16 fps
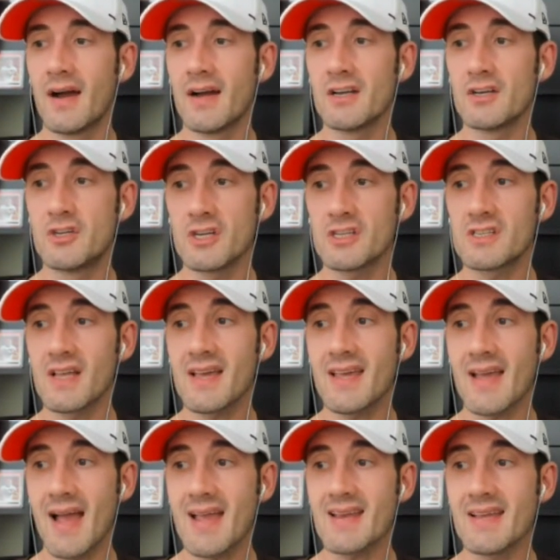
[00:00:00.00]
just
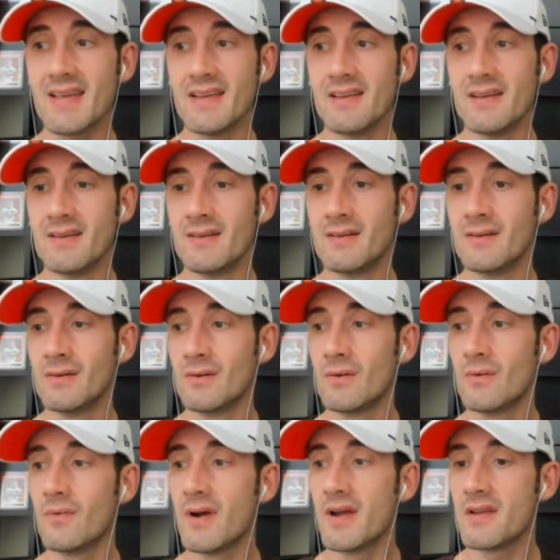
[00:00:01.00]
like I did,
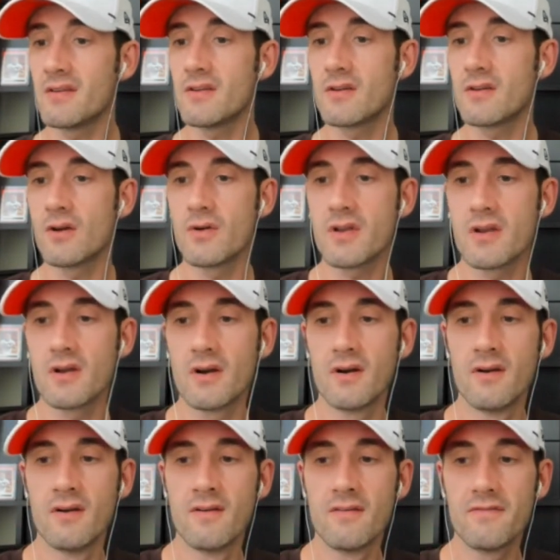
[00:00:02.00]
when you go to
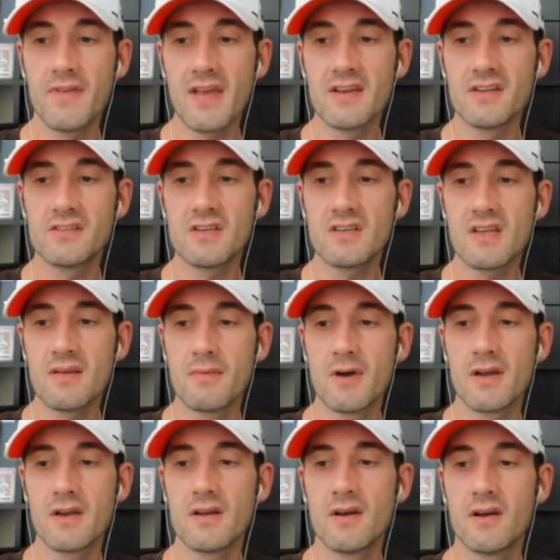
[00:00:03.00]
your fantasy team
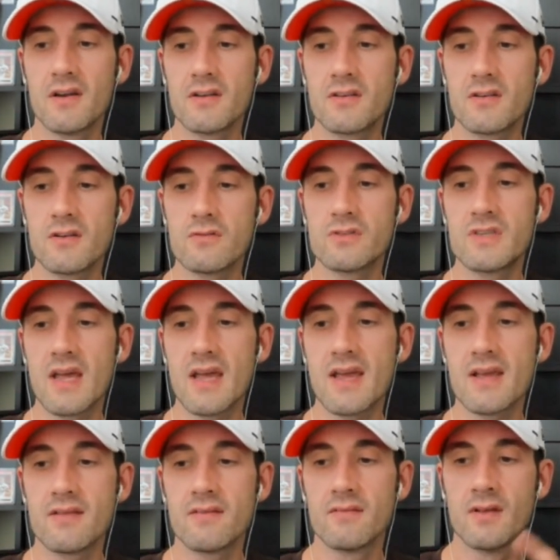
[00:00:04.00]
on a
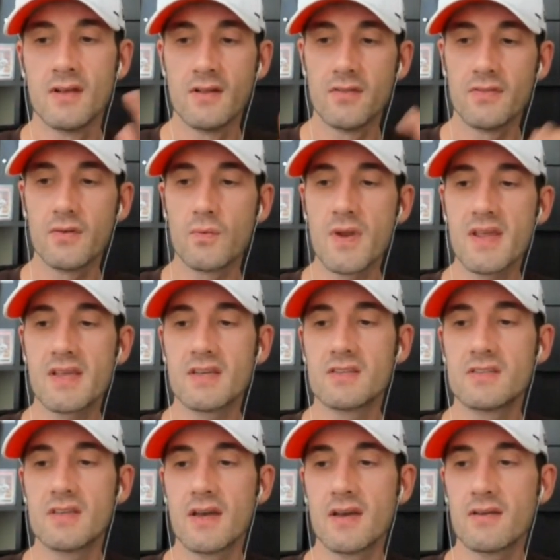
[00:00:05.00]
Tuesday and the week
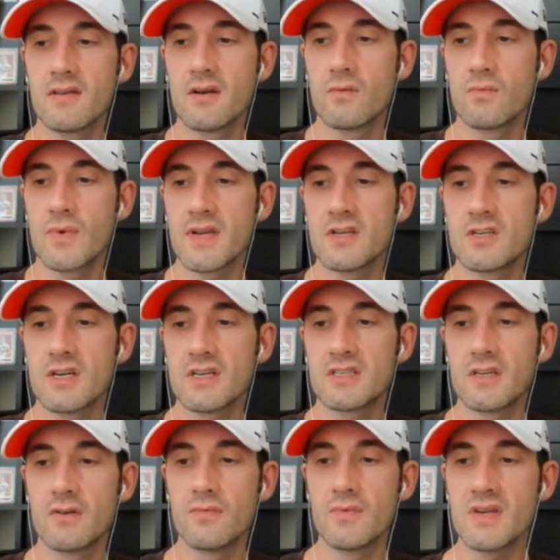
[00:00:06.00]
has
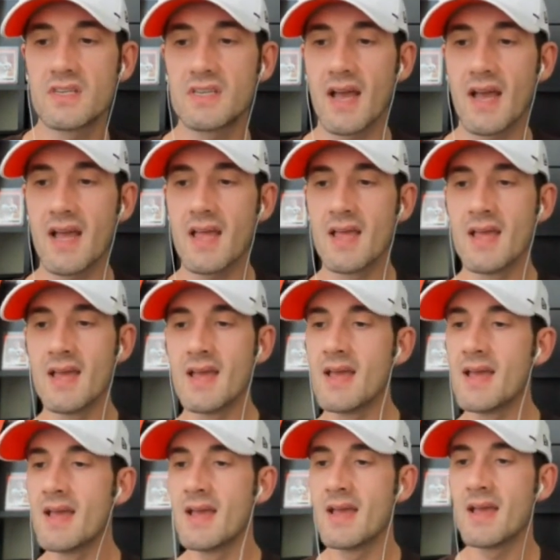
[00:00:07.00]
readjusted and reset,
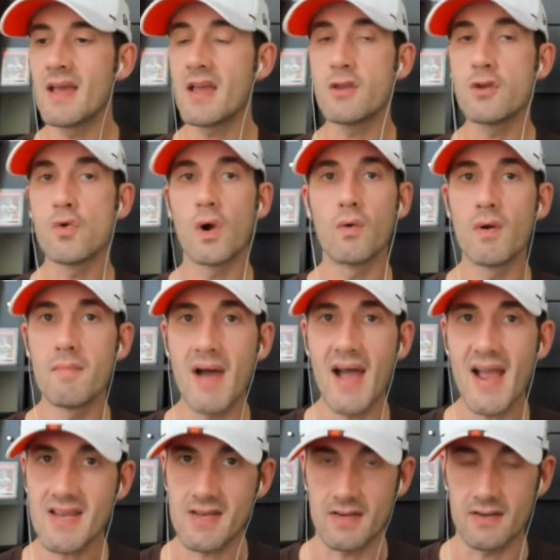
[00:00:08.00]
and you're
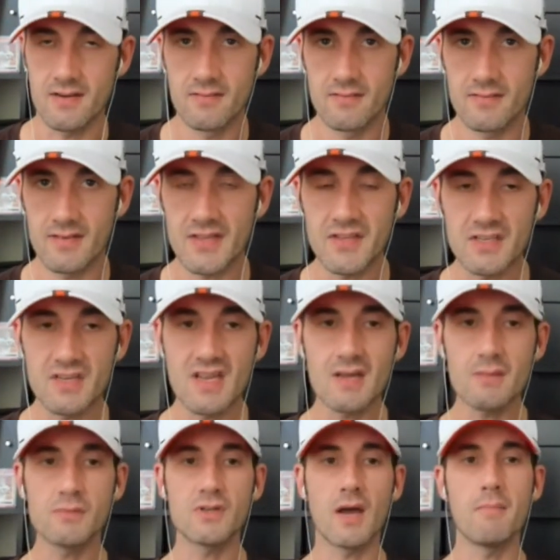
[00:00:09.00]
reminded that the
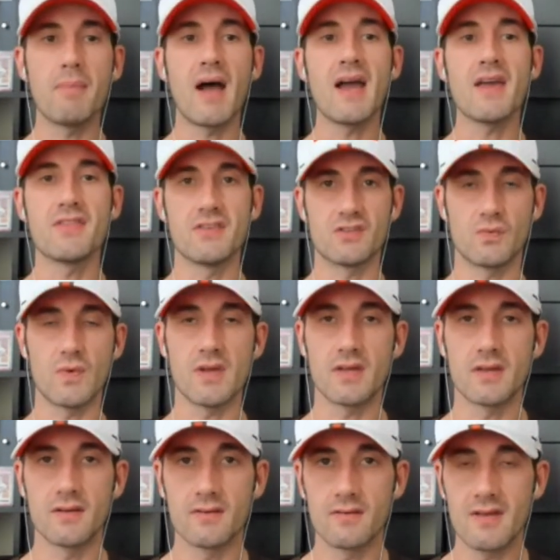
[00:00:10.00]
teams on bye this week
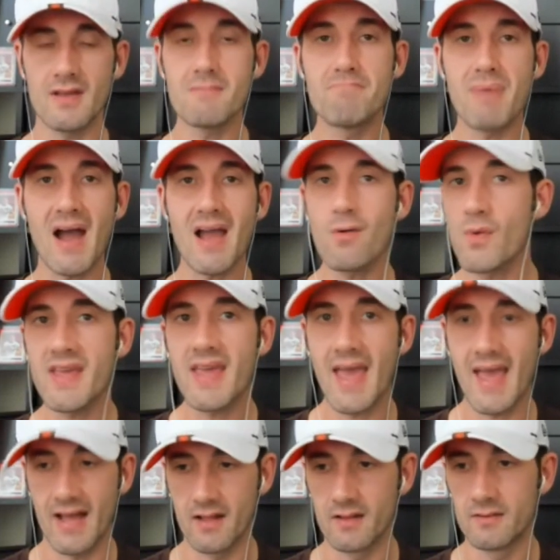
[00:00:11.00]
in bye week
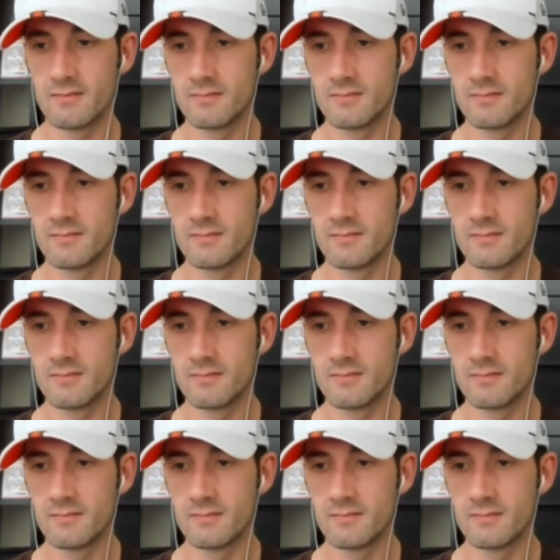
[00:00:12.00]
hell: